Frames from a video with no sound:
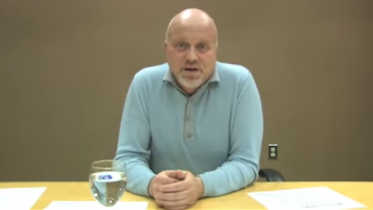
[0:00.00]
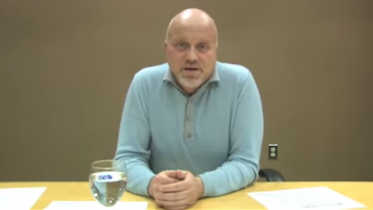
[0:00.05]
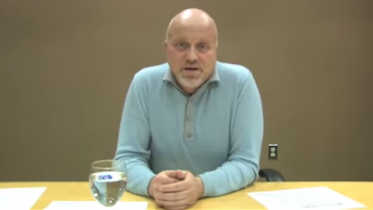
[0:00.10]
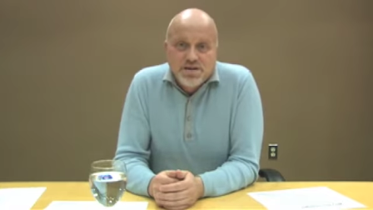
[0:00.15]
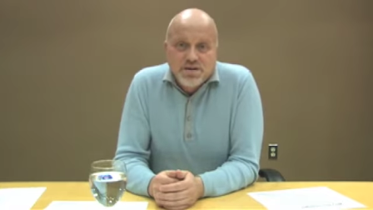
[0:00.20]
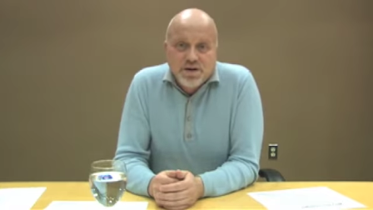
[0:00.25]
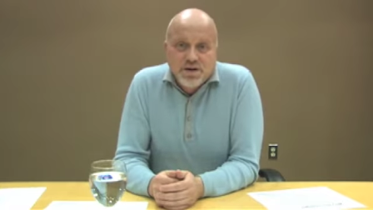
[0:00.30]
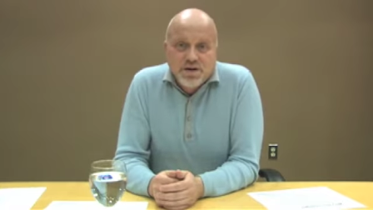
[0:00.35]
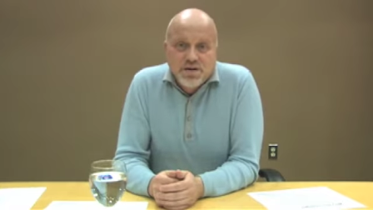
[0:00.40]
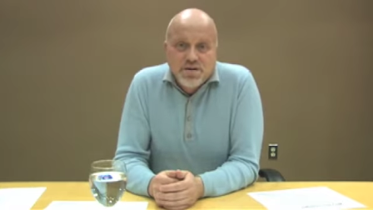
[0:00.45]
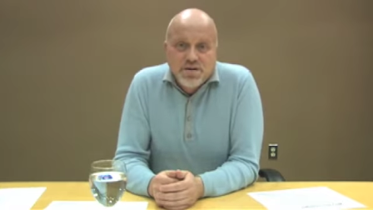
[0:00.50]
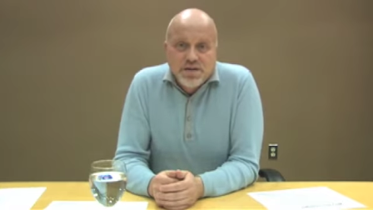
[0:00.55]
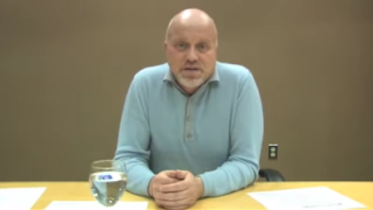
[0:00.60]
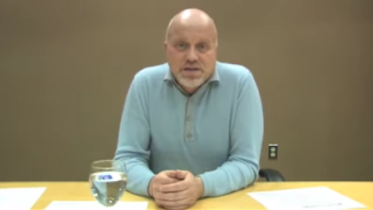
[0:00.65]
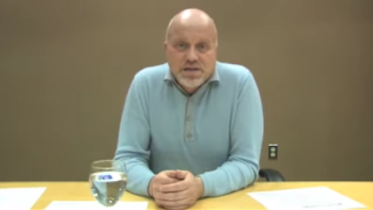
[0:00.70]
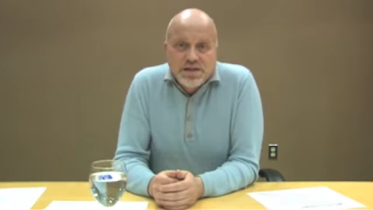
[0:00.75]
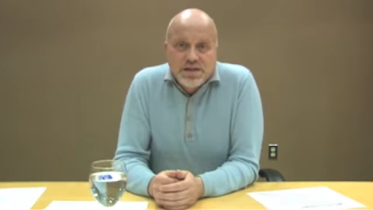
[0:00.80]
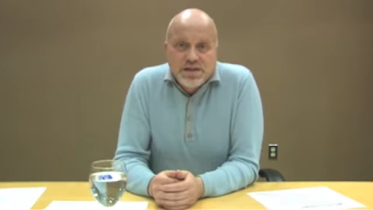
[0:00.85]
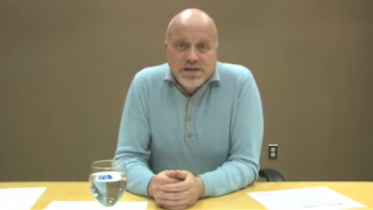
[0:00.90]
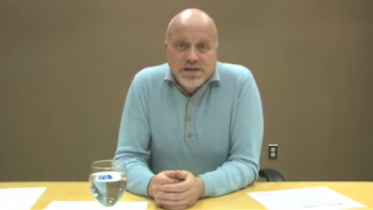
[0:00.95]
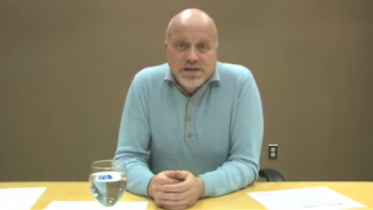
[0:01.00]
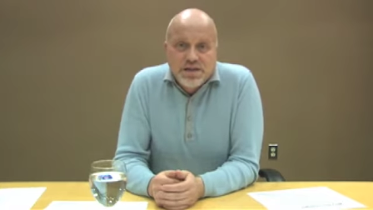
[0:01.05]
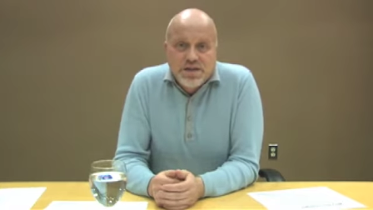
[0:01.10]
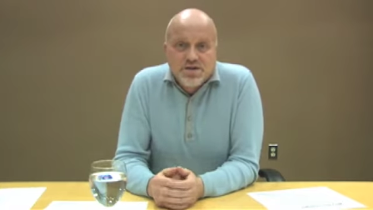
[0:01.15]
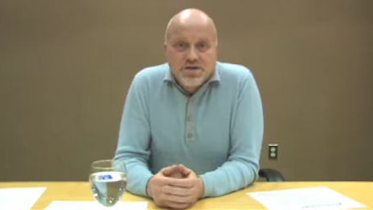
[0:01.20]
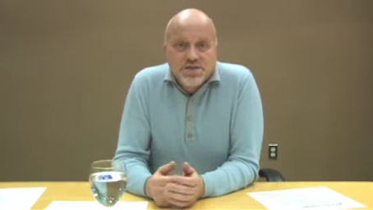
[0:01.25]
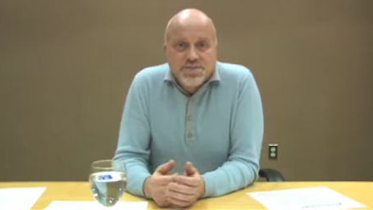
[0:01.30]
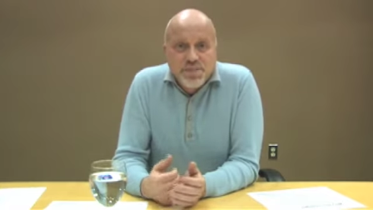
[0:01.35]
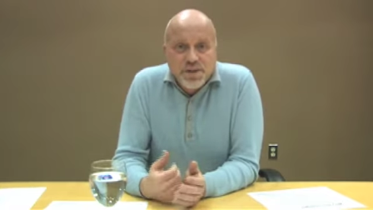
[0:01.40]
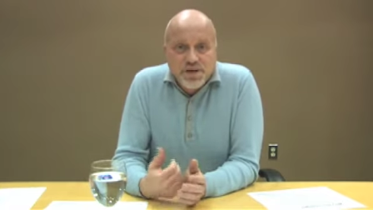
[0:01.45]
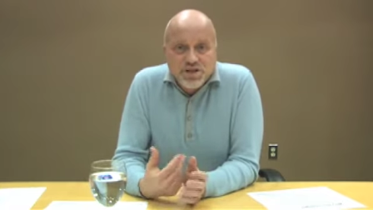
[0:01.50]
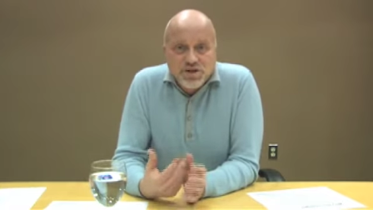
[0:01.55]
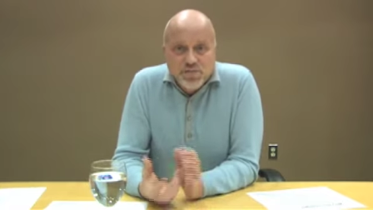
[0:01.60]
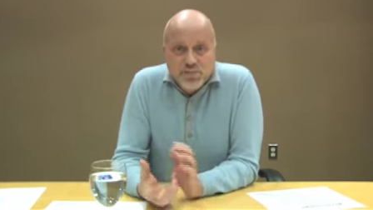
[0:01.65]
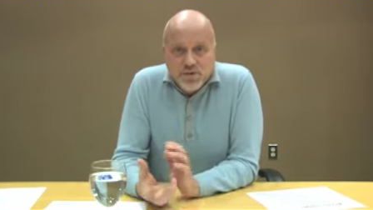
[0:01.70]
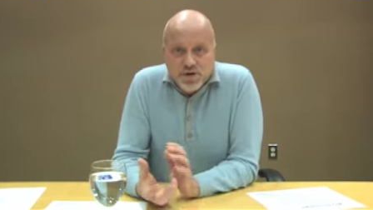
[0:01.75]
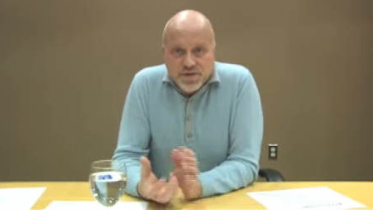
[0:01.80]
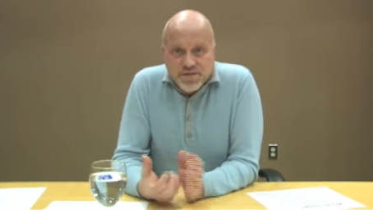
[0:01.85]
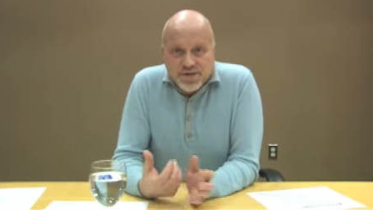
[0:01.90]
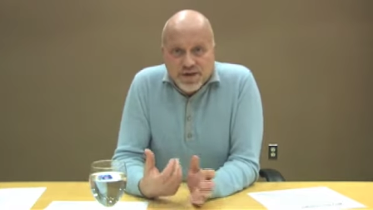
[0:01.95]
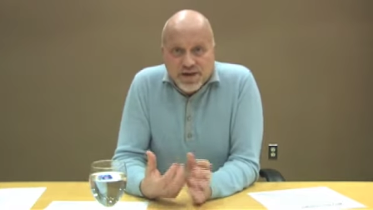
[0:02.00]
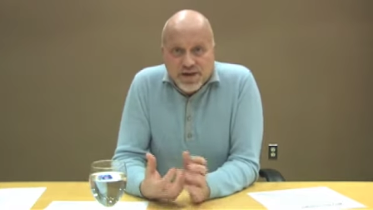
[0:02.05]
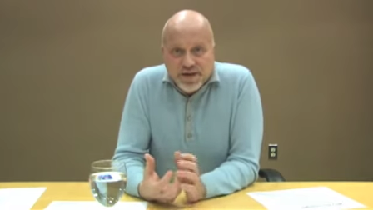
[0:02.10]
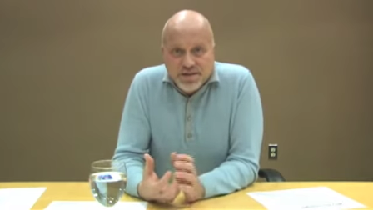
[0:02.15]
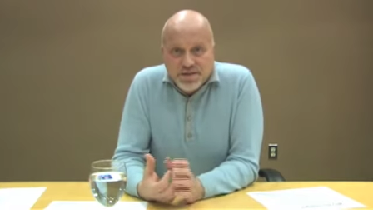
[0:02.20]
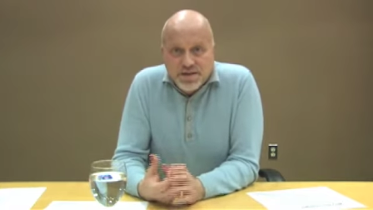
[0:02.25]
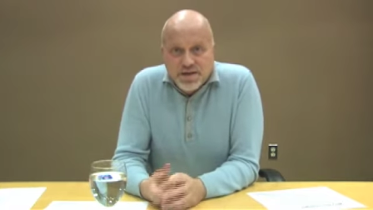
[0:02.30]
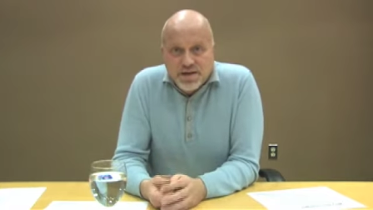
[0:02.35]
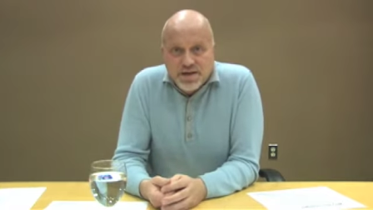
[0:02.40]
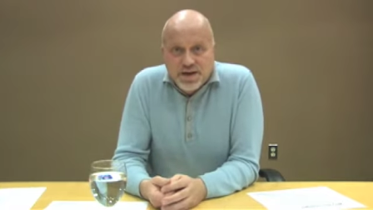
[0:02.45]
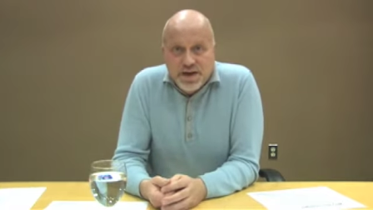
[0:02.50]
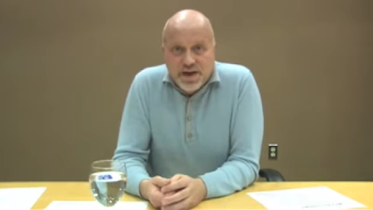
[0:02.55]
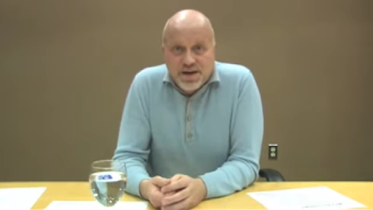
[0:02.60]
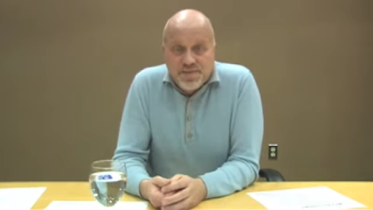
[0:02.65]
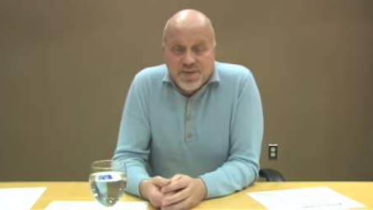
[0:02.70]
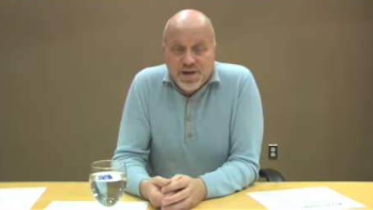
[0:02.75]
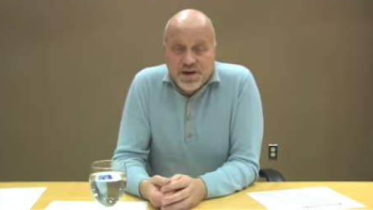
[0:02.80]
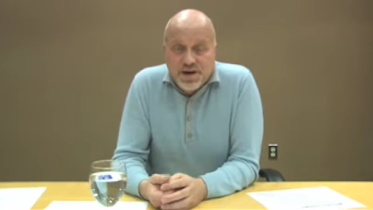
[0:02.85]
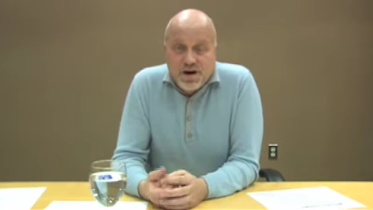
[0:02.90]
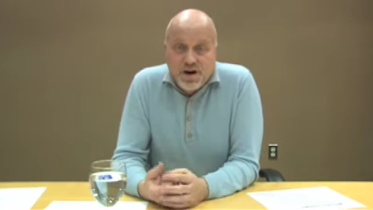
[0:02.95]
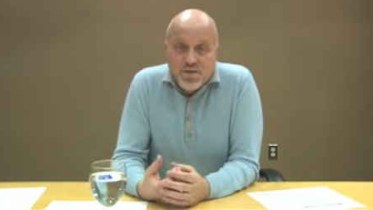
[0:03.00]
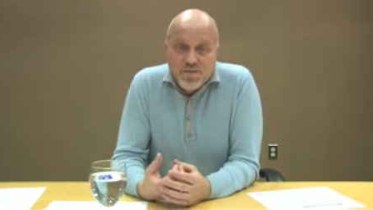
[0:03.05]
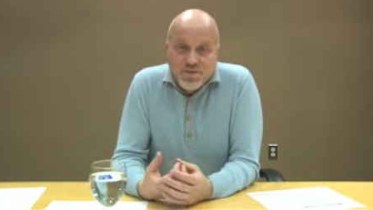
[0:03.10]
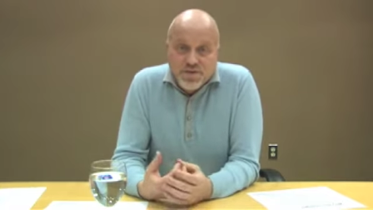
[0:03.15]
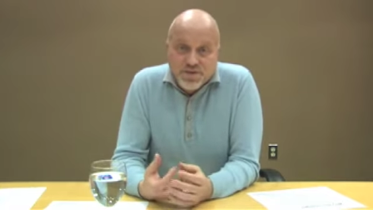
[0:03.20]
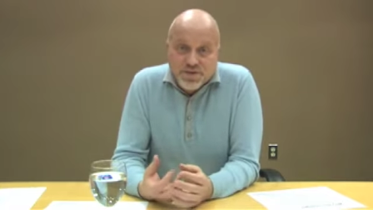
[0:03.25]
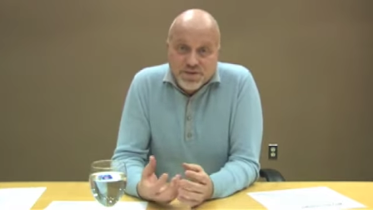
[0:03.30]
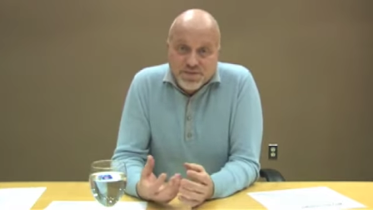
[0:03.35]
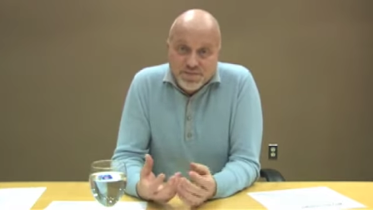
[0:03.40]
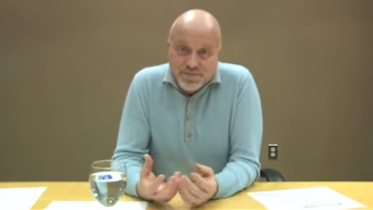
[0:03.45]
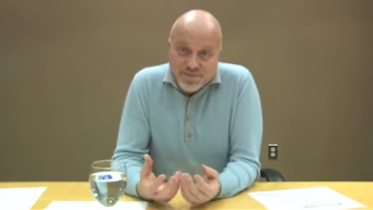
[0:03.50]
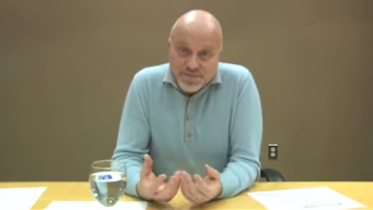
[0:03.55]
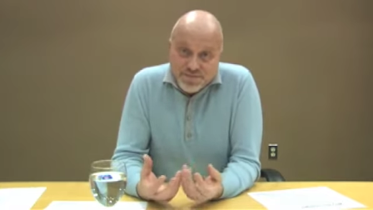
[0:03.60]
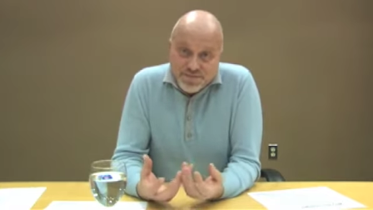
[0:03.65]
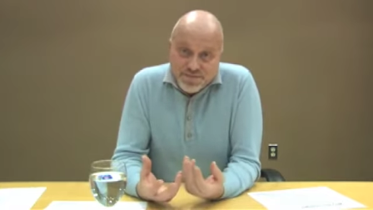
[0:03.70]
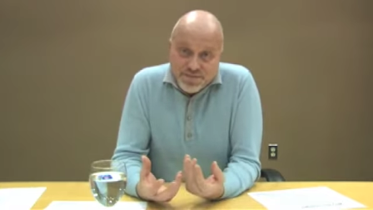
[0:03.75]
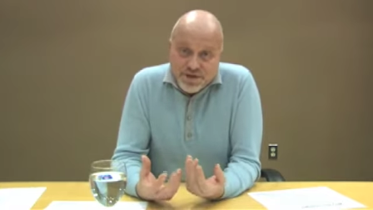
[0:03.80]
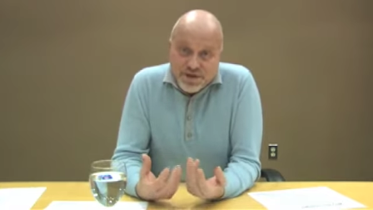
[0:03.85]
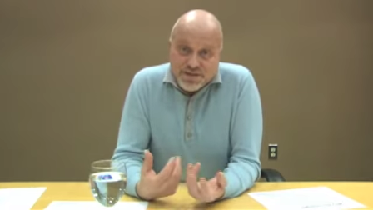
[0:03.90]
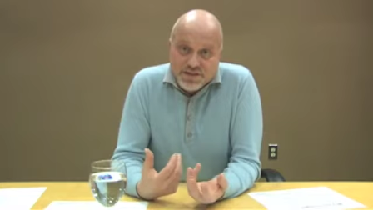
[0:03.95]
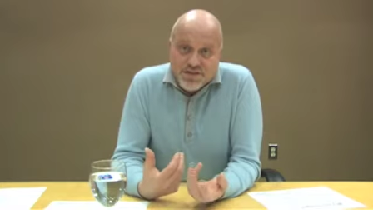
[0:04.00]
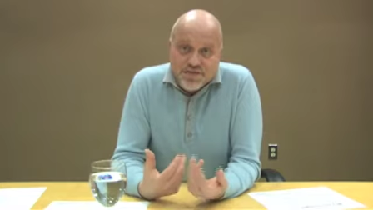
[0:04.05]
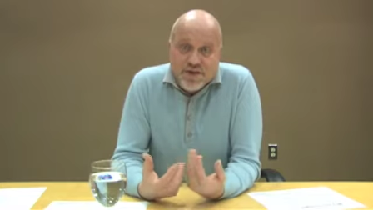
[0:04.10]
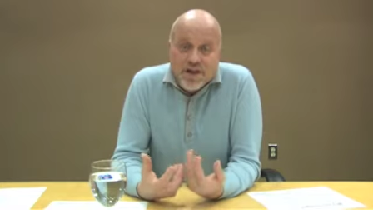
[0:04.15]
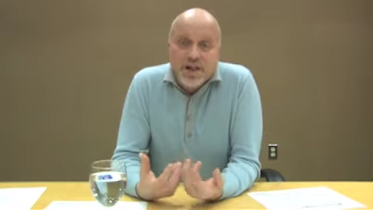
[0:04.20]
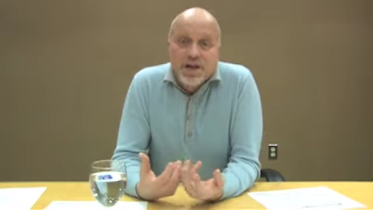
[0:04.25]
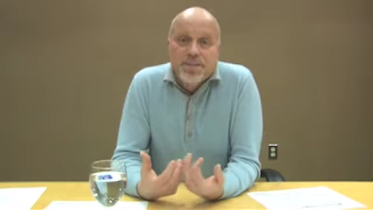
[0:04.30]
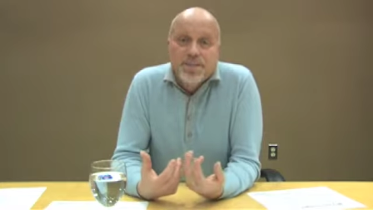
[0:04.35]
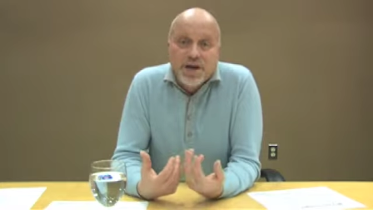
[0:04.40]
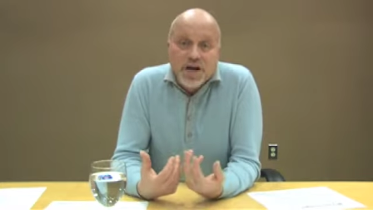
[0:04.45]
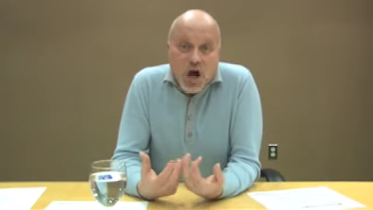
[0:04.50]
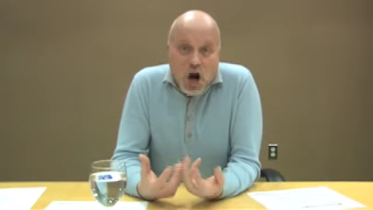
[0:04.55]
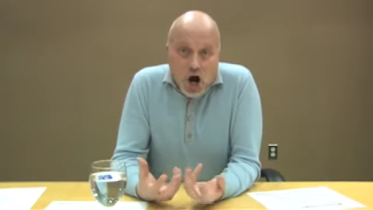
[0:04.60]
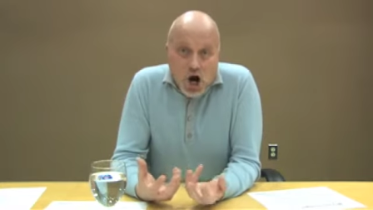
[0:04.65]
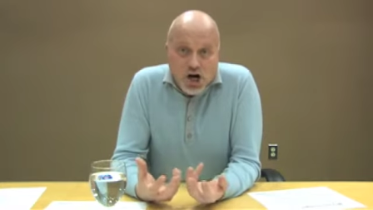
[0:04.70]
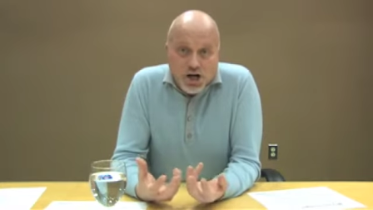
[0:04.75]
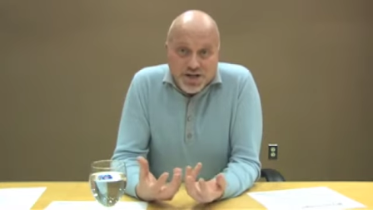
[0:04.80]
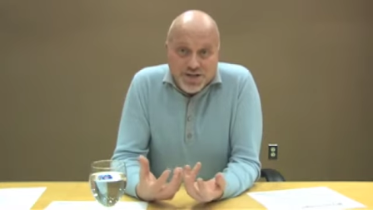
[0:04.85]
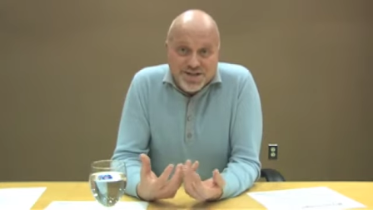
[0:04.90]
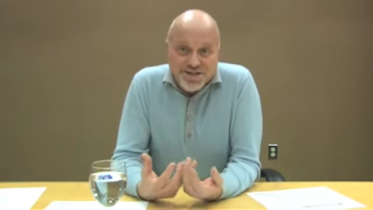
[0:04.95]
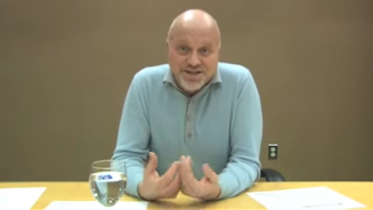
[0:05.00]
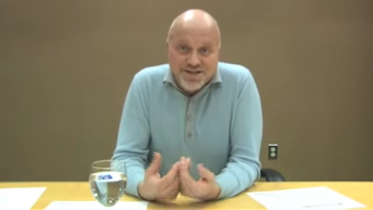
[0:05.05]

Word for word: So uh, there's much more of a guessing game and almost a developing art